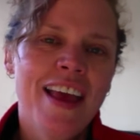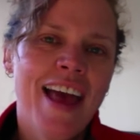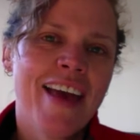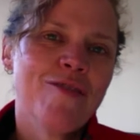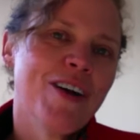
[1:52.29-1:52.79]

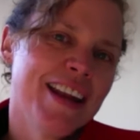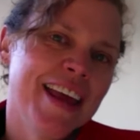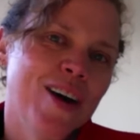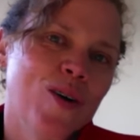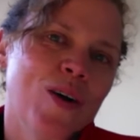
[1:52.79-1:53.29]
And right
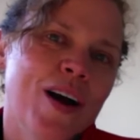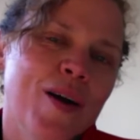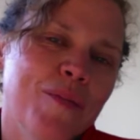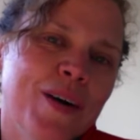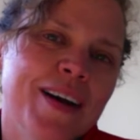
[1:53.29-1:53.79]
now,
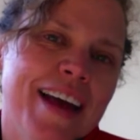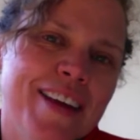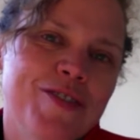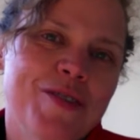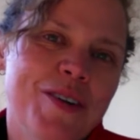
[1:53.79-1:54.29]

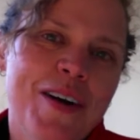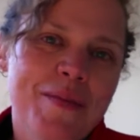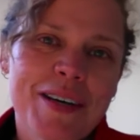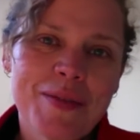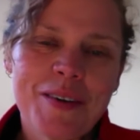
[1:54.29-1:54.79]
Andrew and I,
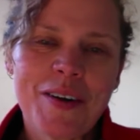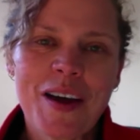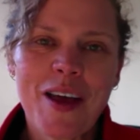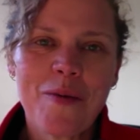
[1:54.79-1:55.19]
my husband and I,